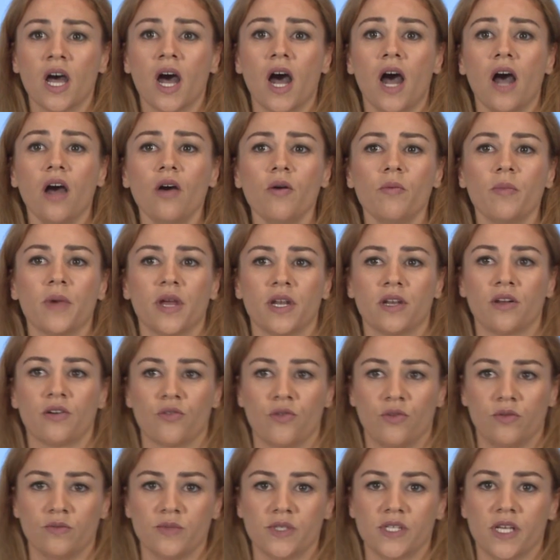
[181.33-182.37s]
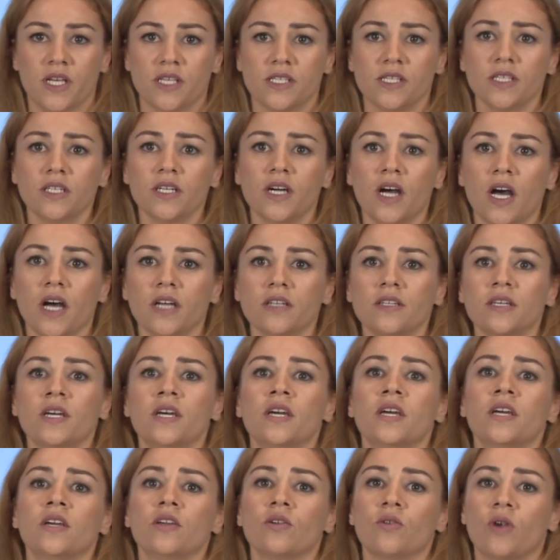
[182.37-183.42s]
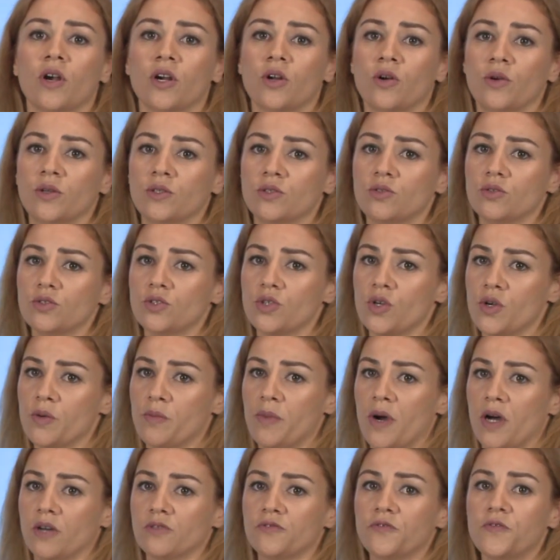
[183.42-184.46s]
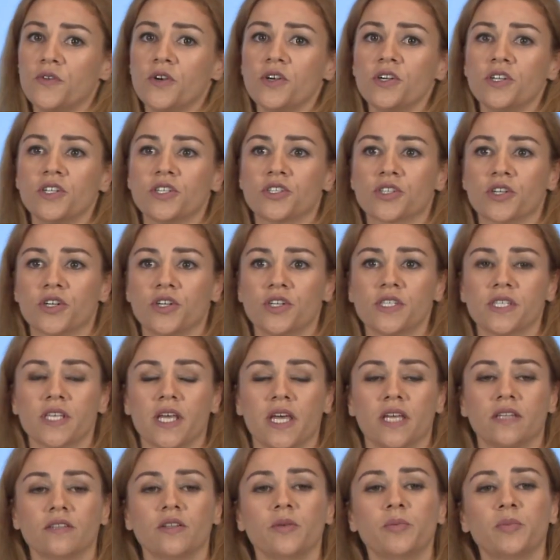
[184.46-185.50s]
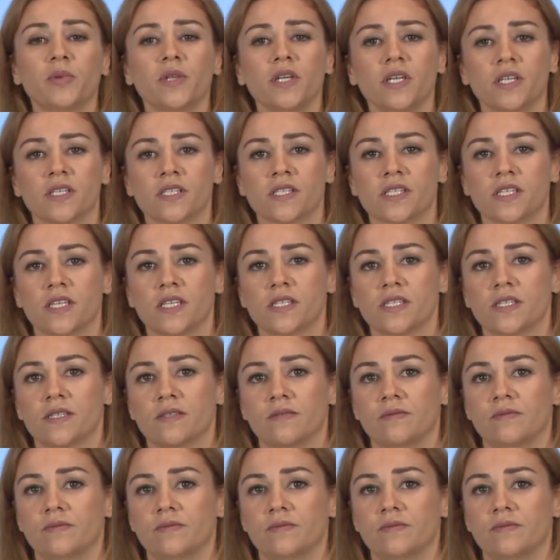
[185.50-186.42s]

How many rooms has it got? You are going to talk about furniture and appliances.